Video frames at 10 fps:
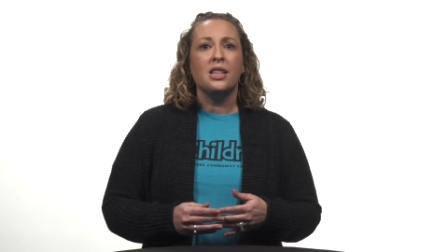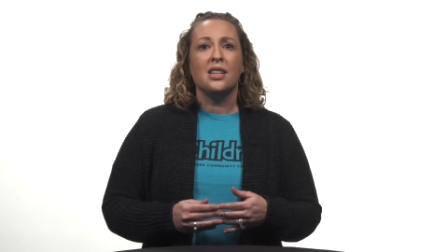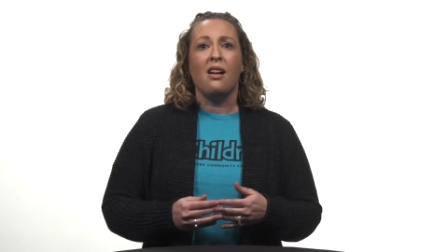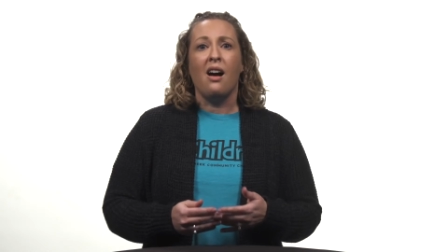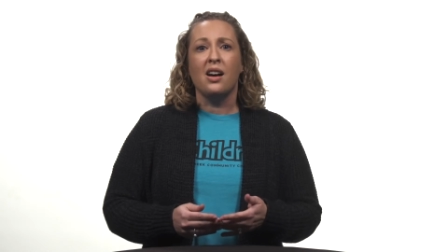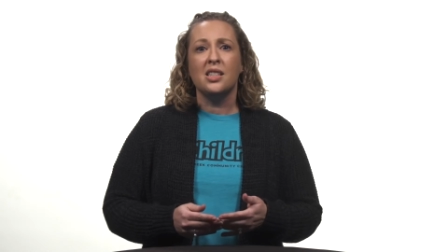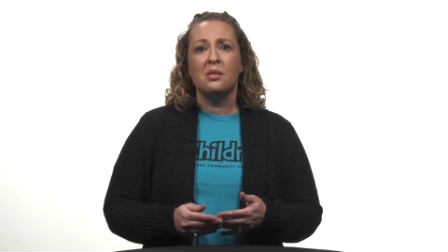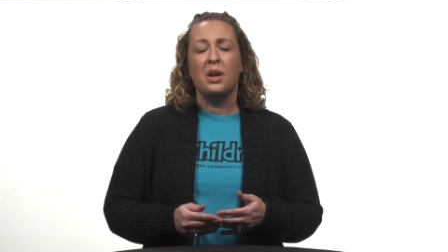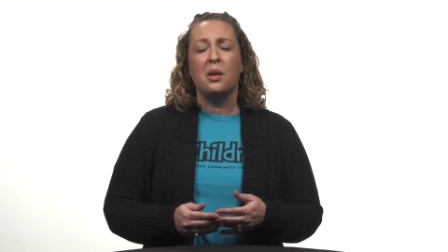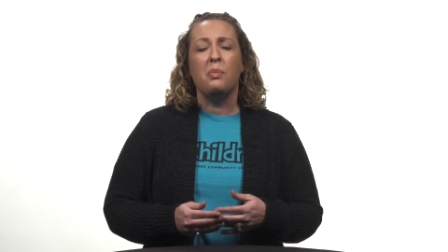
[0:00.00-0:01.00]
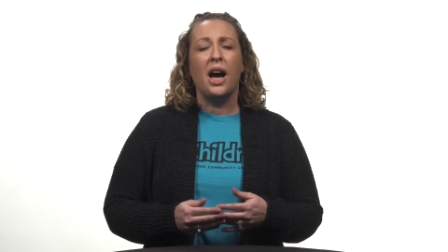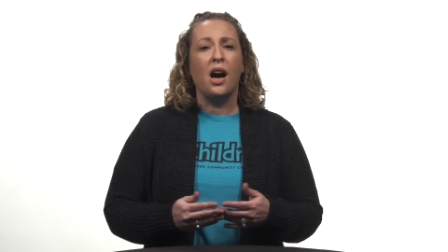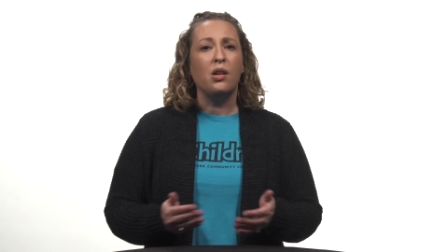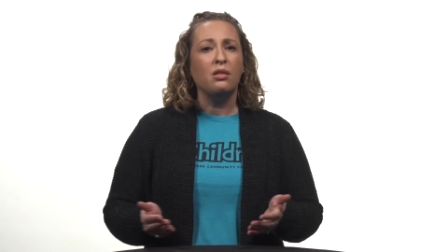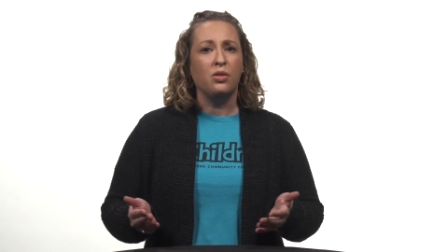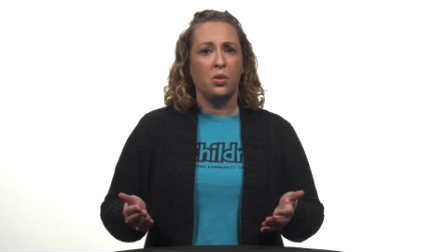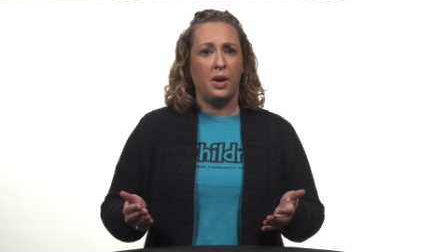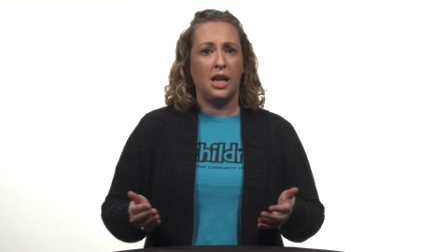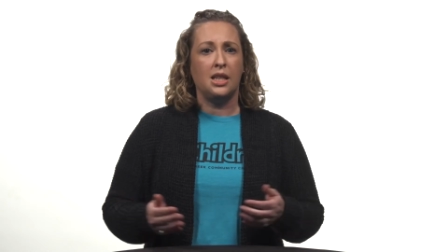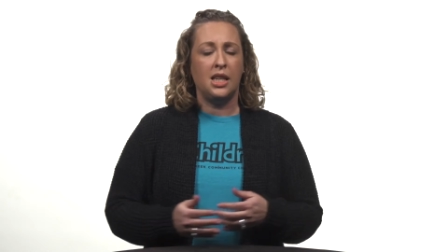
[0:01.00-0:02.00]
is an awesome and powerful
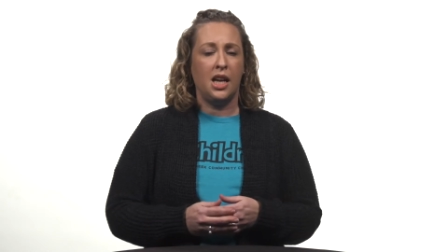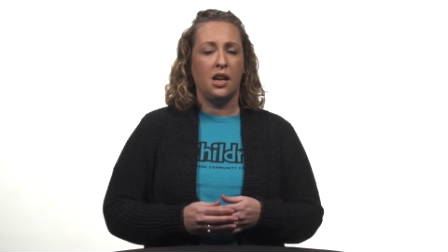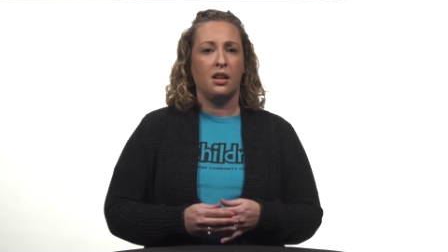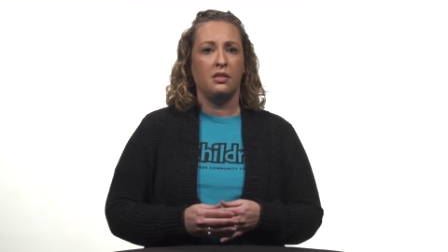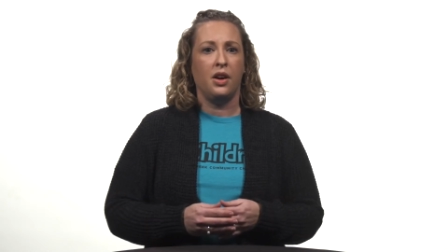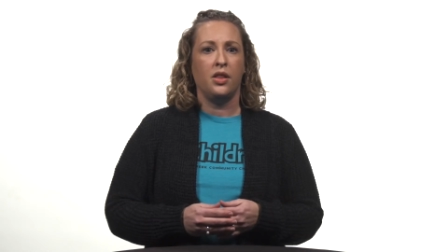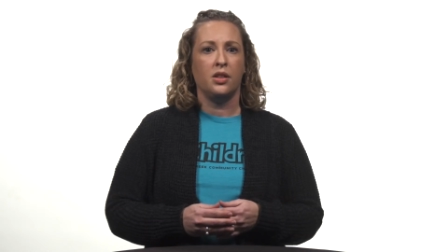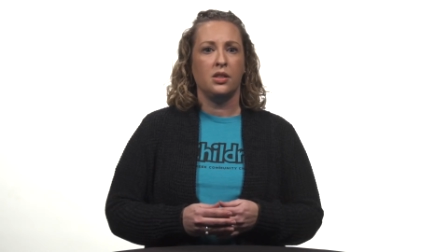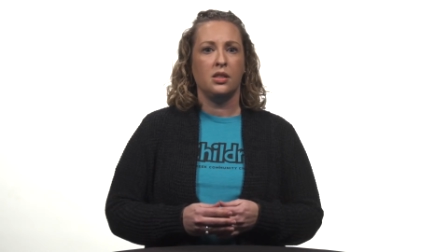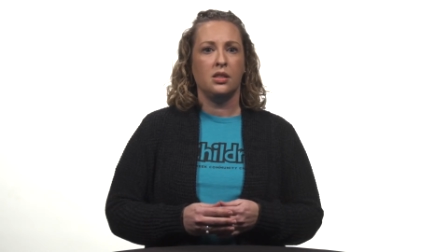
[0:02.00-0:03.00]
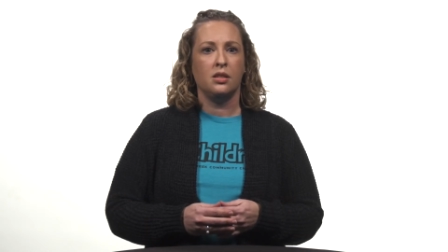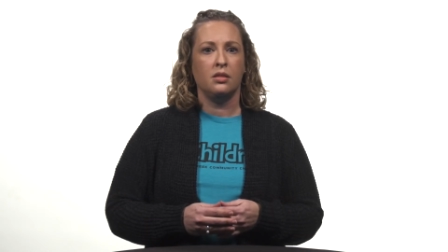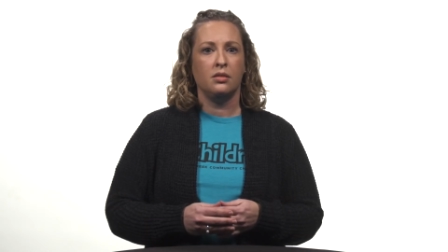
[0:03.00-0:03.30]
way to take care of others.